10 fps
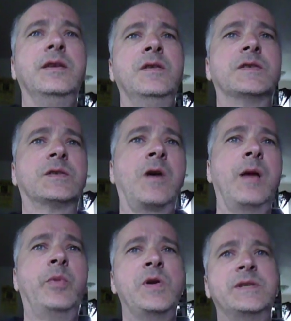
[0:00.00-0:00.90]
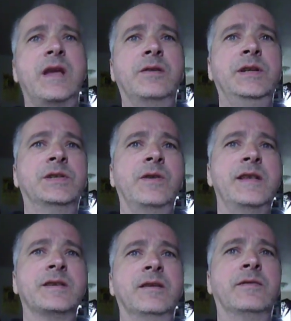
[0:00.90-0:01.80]
you describe personality
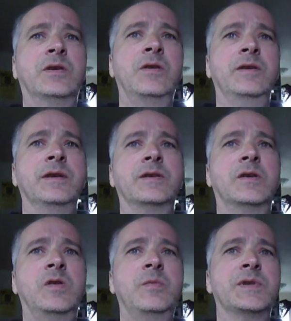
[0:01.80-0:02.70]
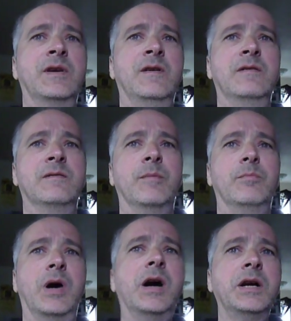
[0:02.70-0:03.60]
traits of Kurt in terms of
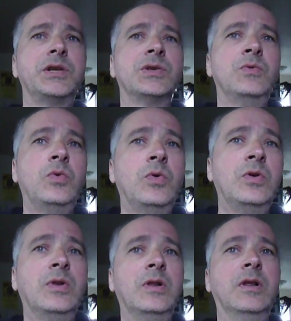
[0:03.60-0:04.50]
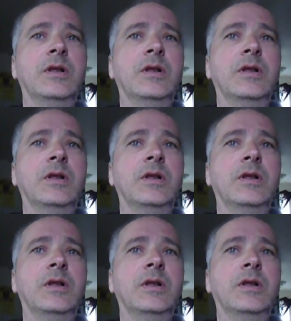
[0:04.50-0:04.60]
punctual?